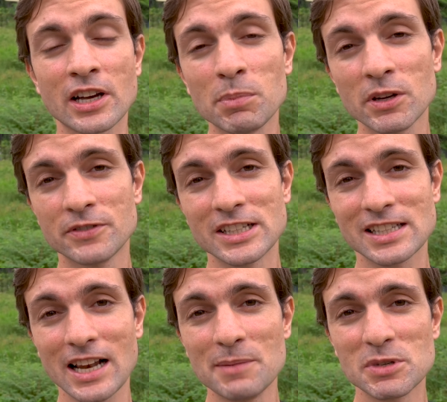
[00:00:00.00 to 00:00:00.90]
a couple of
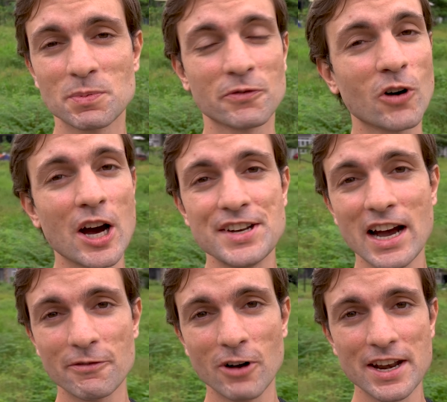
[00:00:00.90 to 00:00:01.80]
disclaimers before I
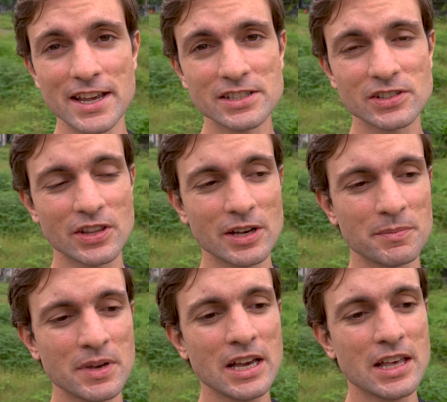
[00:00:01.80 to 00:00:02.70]
dive right into
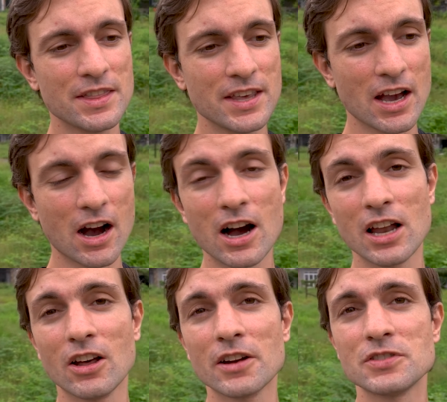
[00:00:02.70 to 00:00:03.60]
them. There are a
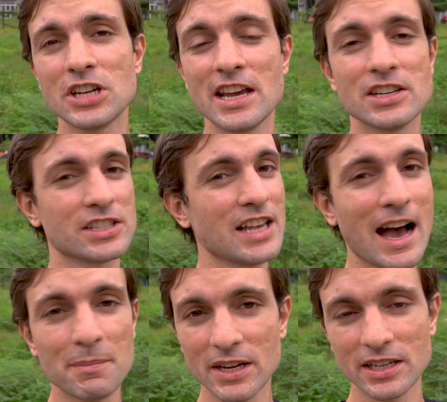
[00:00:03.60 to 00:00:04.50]
lot of changes
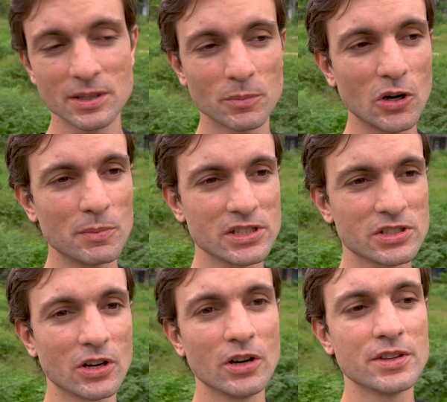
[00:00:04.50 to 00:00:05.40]
happening at the moment,
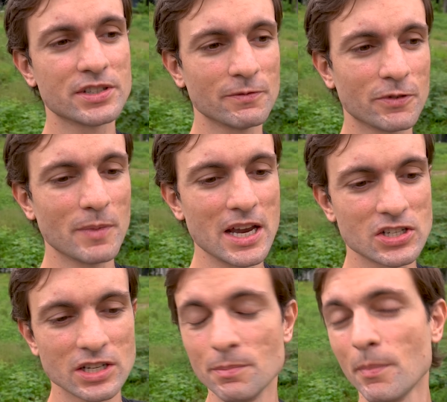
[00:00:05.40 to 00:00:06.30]
so this
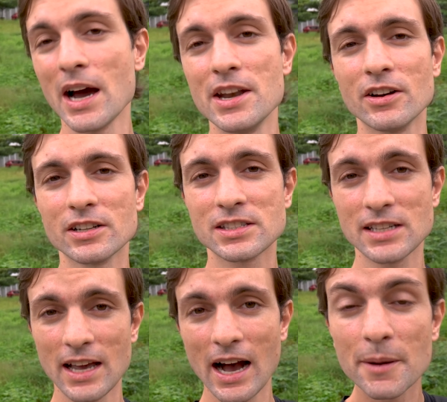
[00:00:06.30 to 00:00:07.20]
information might not
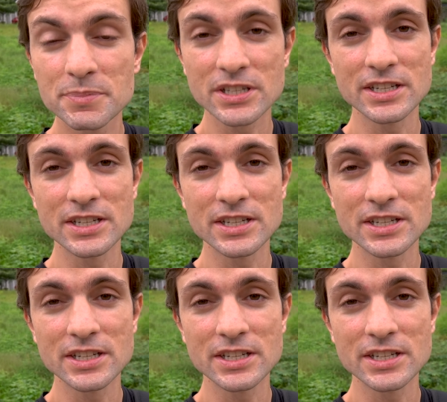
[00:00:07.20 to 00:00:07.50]
stay up to